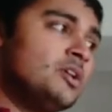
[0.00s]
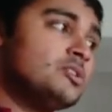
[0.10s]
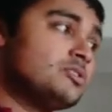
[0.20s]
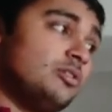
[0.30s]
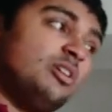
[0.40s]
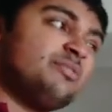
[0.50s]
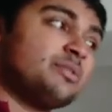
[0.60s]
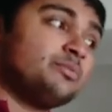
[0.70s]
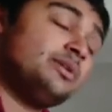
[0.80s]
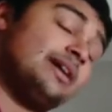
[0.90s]
So a lot of
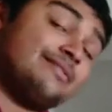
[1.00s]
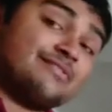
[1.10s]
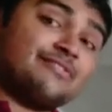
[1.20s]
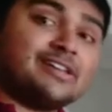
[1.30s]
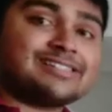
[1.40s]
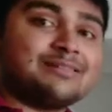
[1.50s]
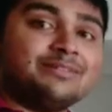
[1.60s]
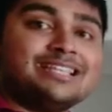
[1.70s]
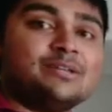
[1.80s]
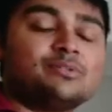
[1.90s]
them will have the first
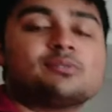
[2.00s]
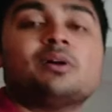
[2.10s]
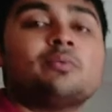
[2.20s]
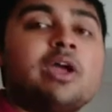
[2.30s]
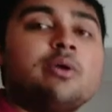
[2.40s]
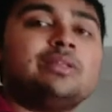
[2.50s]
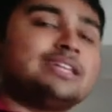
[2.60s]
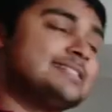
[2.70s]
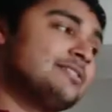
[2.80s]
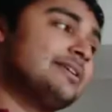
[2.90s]
element equal to 1. We're only
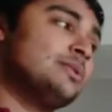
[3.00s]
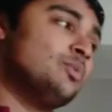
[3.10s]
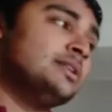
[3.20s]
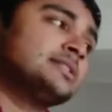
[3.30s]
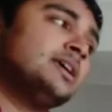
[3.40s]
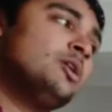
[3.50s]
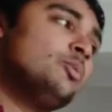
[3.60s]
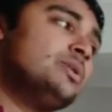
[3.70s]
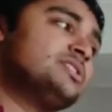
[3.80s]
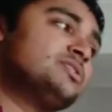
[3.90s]
considering the ones
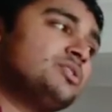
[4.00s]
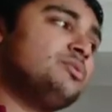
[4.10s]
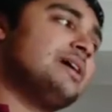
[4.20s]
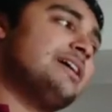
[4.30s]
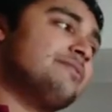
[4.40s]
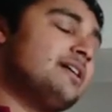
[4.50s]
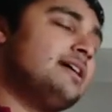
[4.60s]
which do have